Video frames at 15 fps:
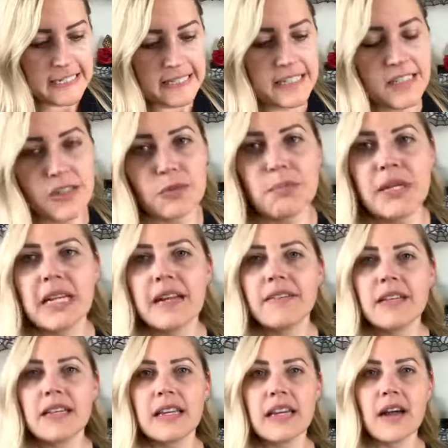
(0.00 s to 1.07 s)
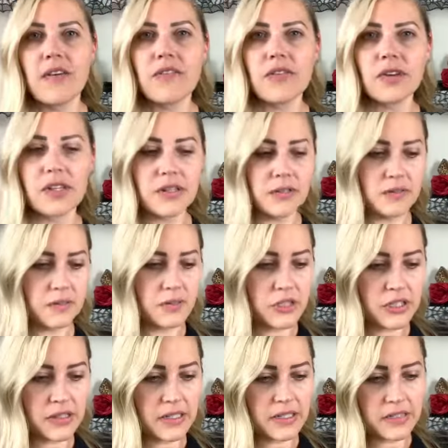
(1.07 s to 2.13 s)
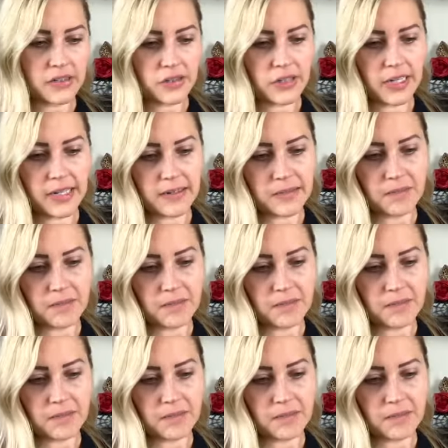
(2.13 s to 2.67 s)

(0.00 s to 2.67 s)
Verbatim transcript: They just pick everything out for you, which I think is great.